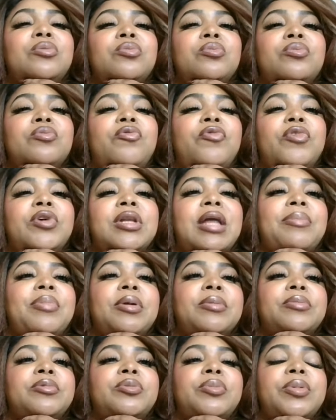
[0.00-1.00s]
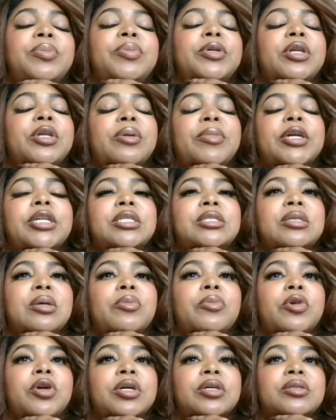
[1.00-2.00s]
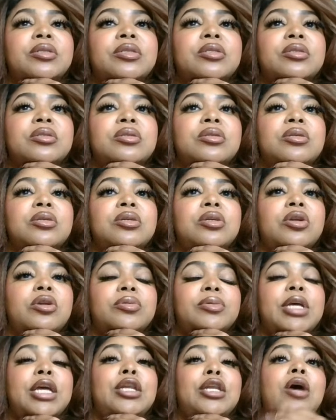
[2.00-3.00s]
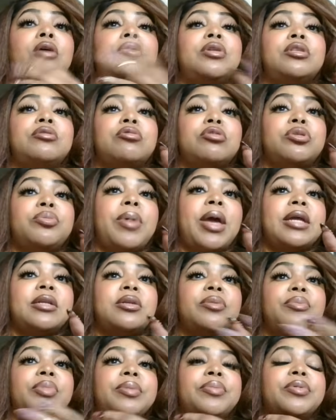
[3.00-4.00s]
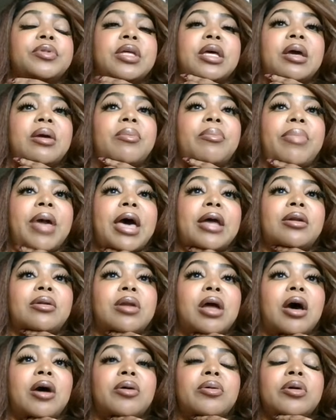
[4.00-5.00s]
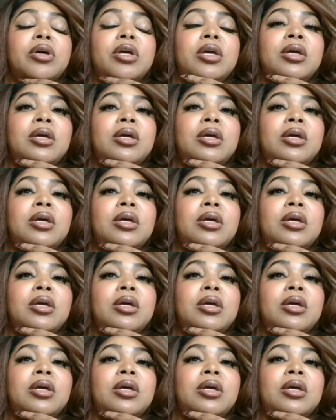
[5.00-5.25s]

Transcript: feel like people should be putting their money somewhere else. You know what I'm saying? No disrespect to people that battle though.